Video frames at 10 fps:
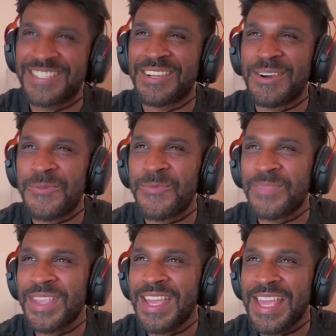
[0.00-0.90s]
So,
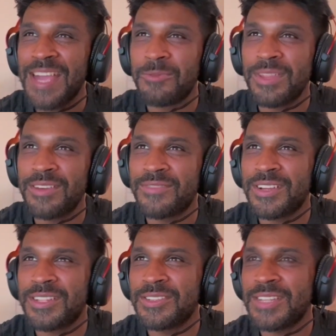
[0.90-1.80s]
yeah, without
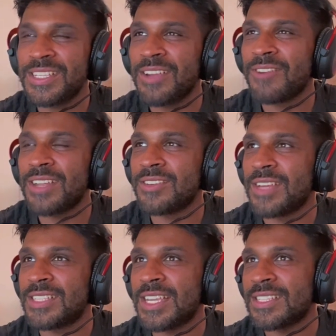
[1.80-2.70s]
further ado, let's get right to
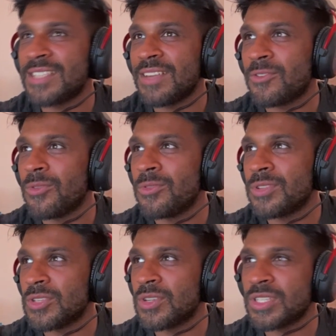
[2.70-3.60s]
it. As you can see, I've got all
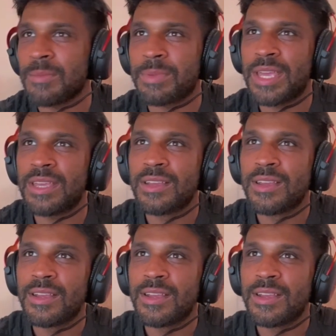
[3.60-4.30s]
the songs up here